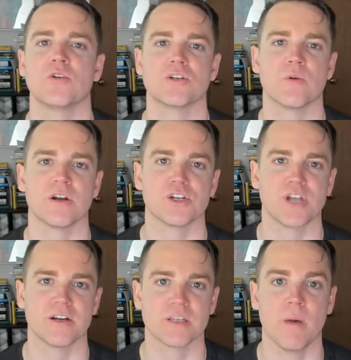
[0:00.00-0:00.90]
Just wanted to
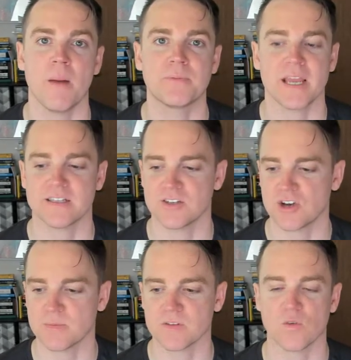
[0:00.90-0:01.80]
share some updates in
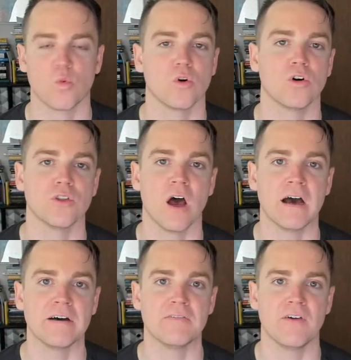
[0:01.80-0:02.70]
terms of the world
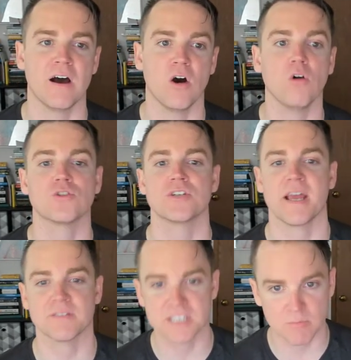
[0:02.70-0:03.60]
of
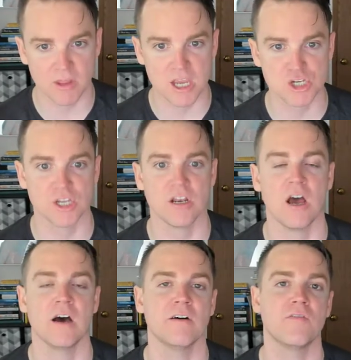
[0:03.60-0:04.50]
ultrasound stimulation
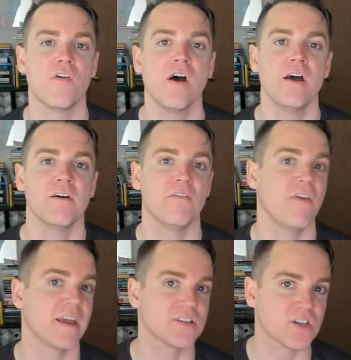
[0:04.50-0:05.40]
of
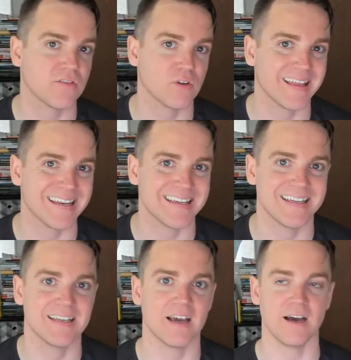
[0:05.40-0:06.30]
vagus nerve
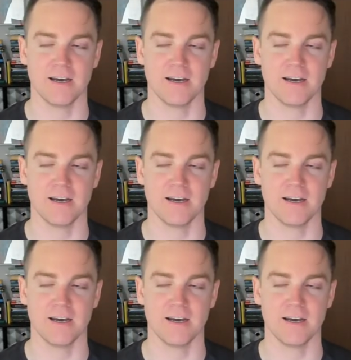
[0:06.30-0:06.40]
related